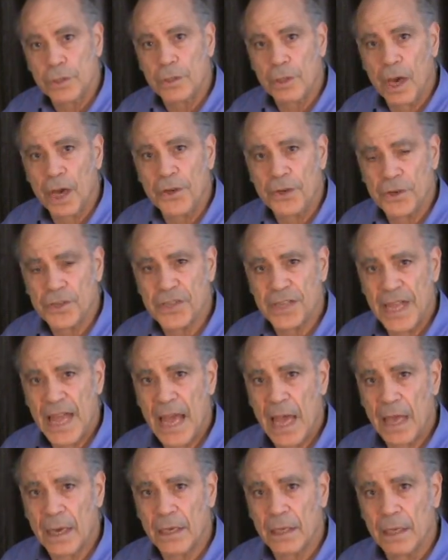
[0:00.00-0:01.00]

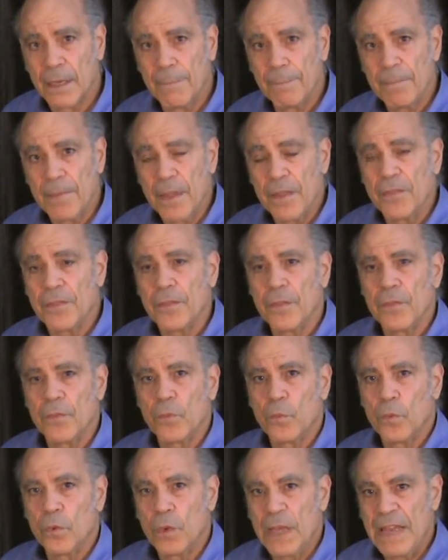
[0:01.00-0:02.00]
understand,
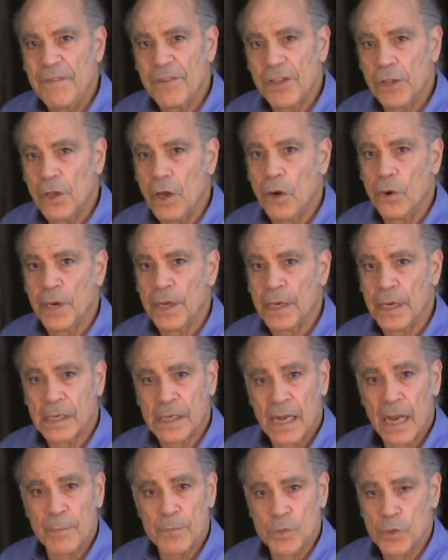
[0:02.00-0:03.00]
even though
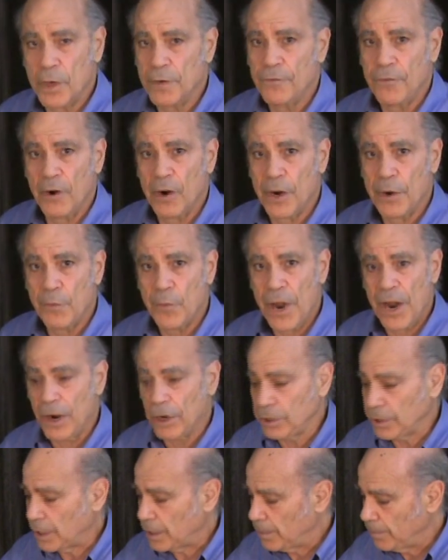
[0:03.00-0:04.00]
it comes on very
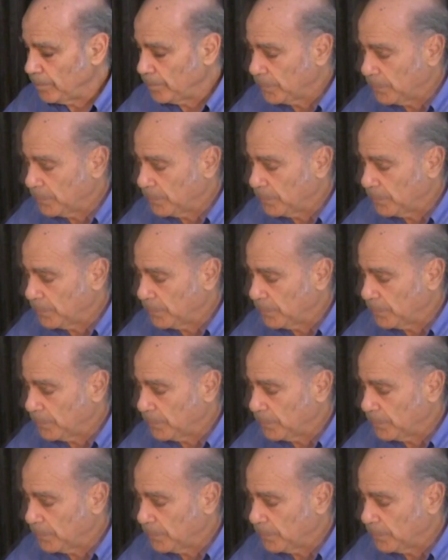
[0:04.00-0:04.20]
rarely.